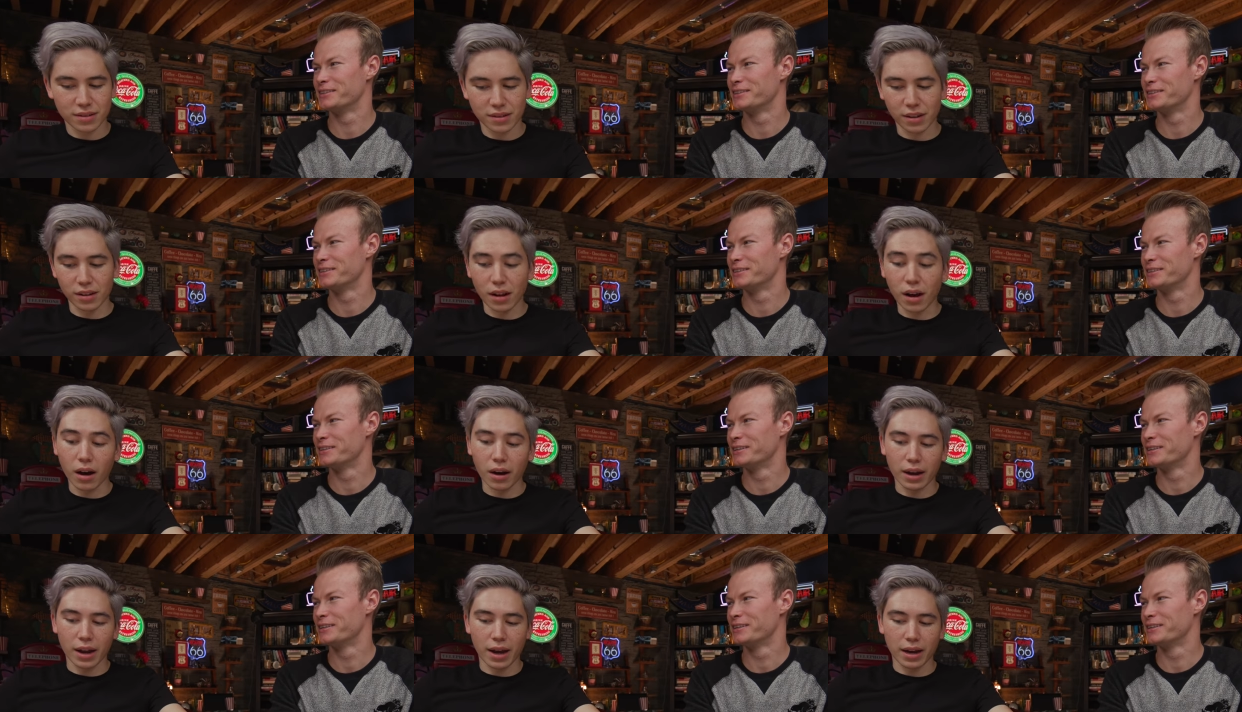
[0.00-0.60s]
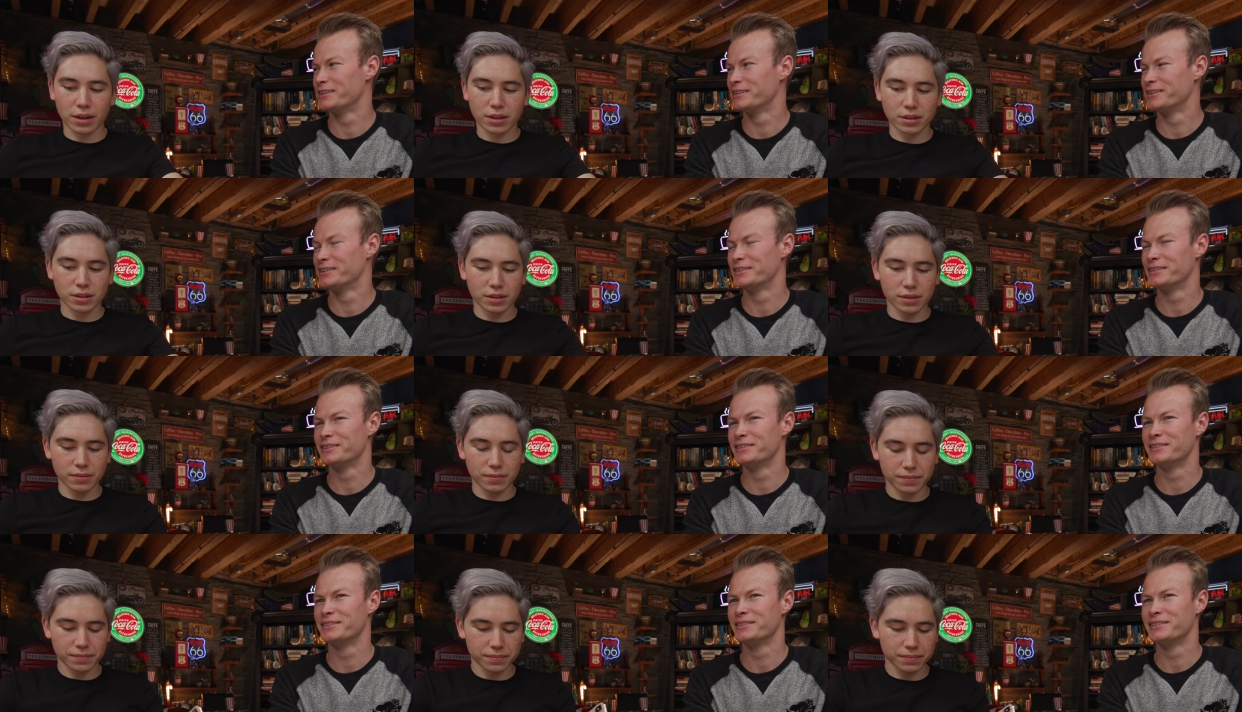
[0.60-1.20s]
Speaker 1: A lot, actually.
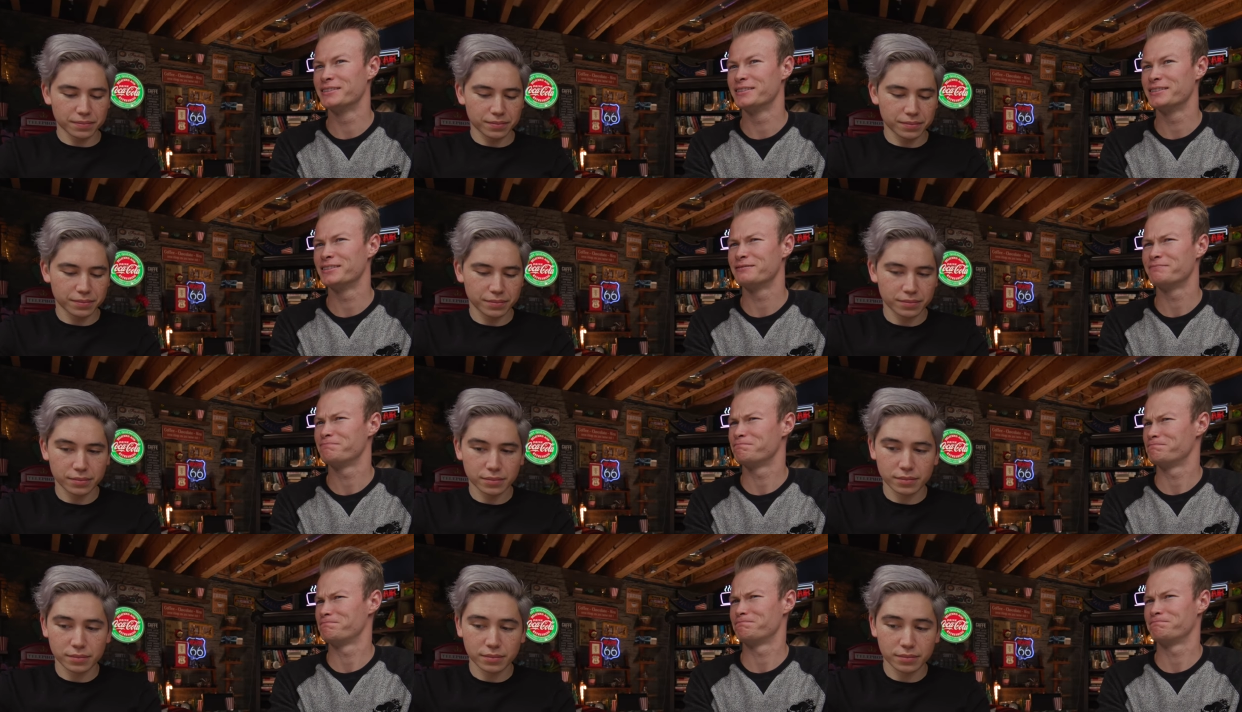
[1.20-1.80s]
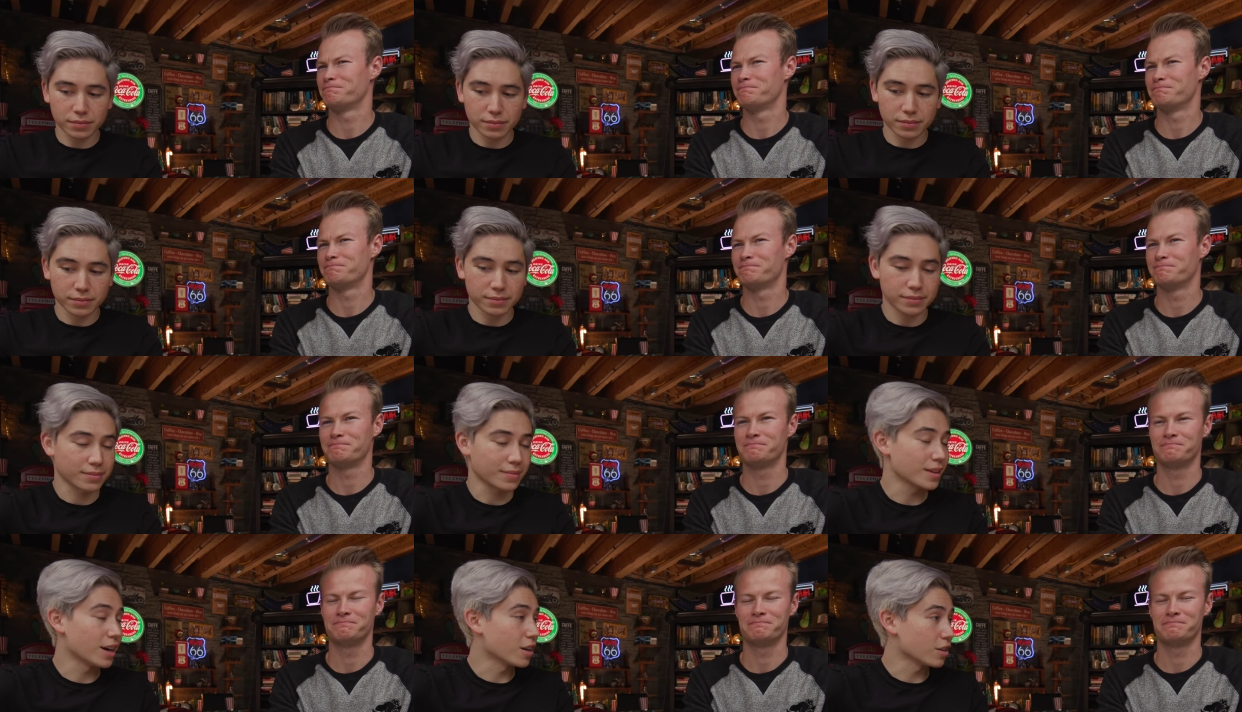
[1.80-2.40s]

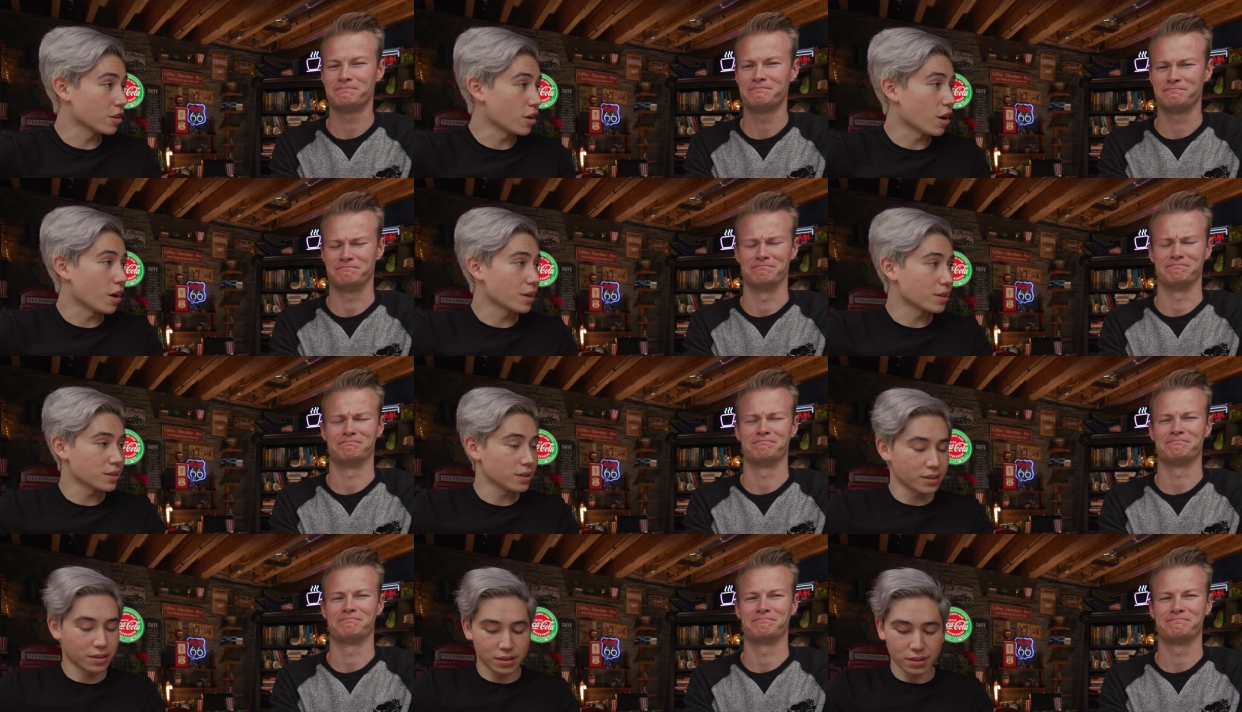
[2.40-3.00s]
A lot.